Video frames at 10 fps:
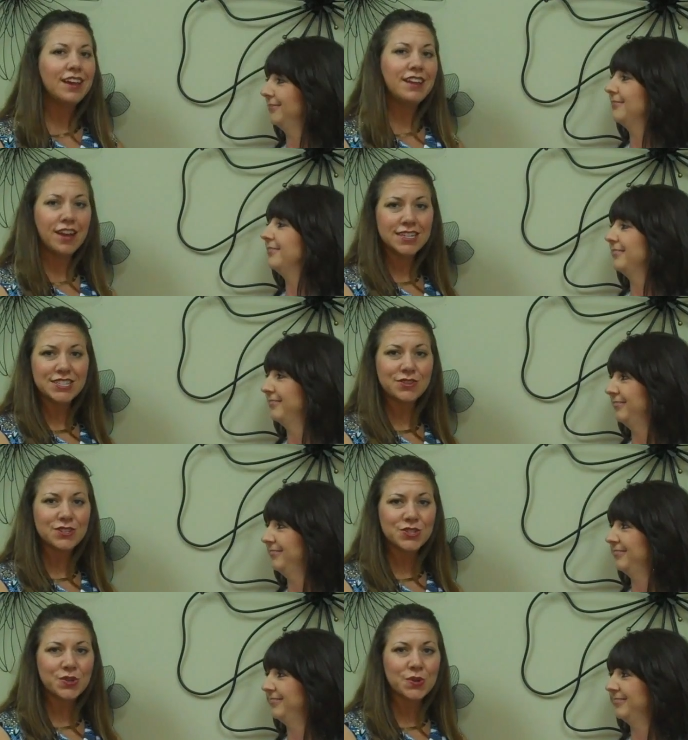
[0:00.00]

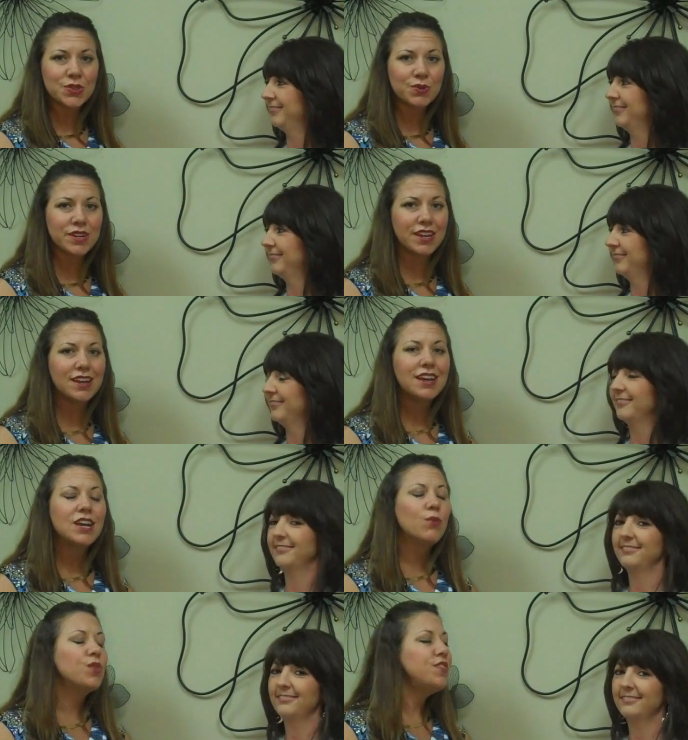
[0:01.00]
Speaker 1: 799-9003.
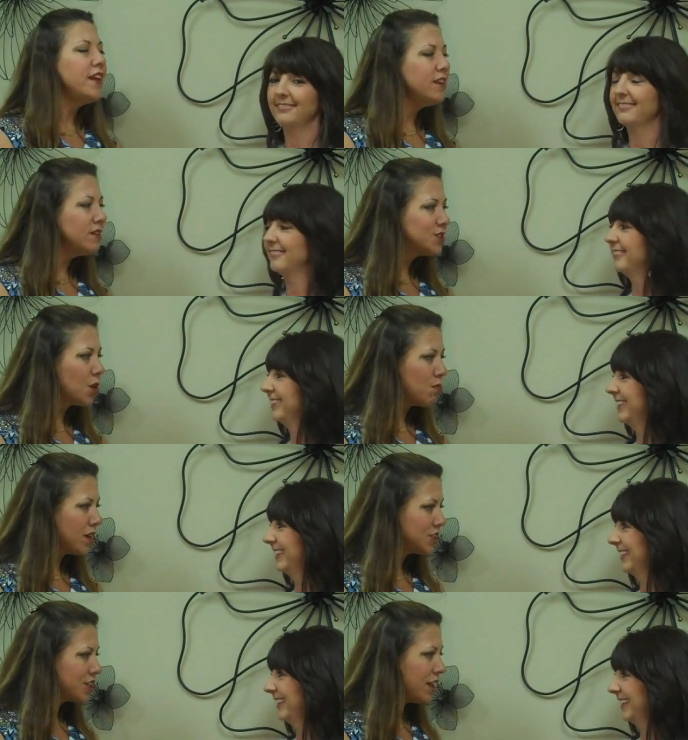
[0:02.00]
Well, thank you so
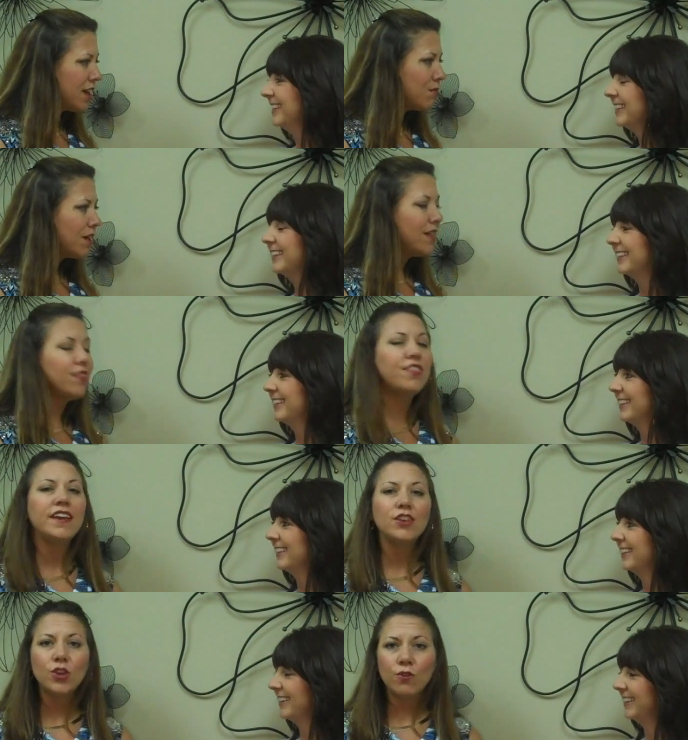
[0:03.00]
much, Kim, and
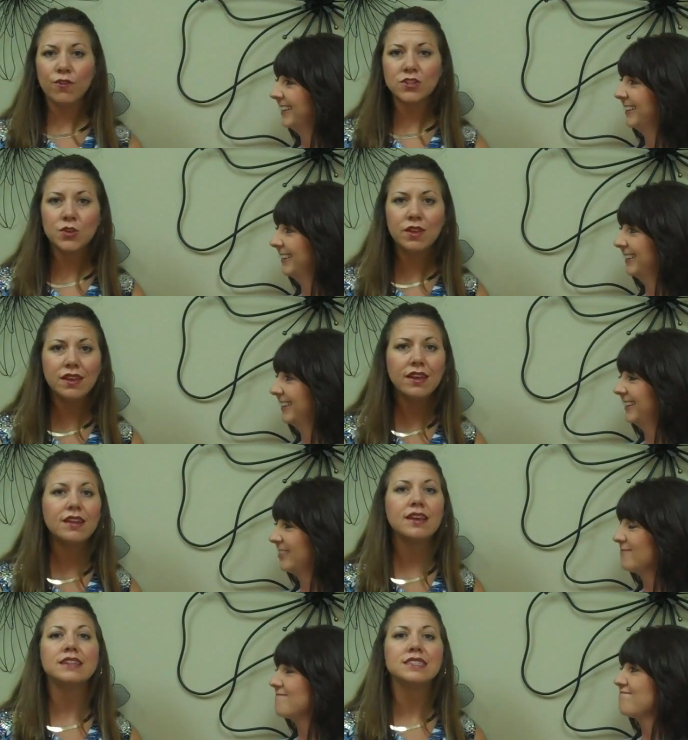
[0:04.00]
thank you for tuning in
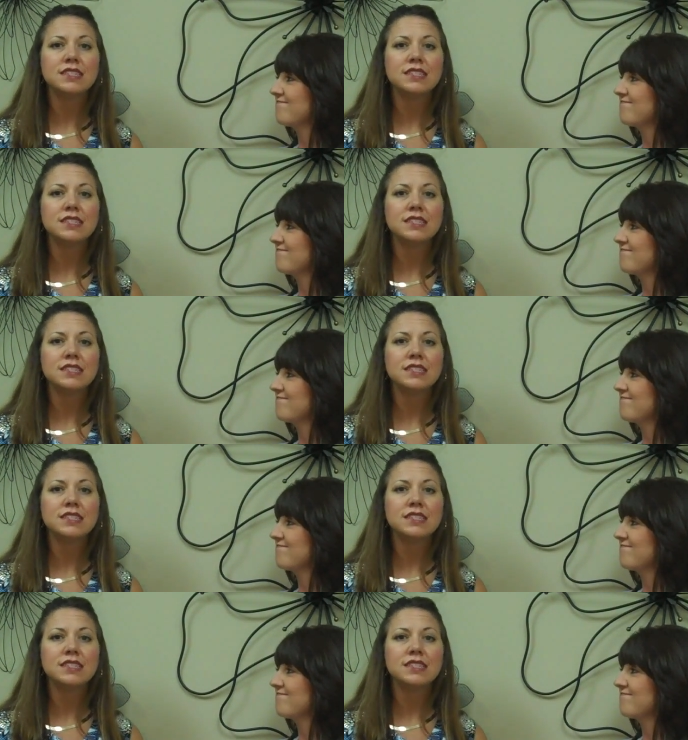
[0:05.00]
and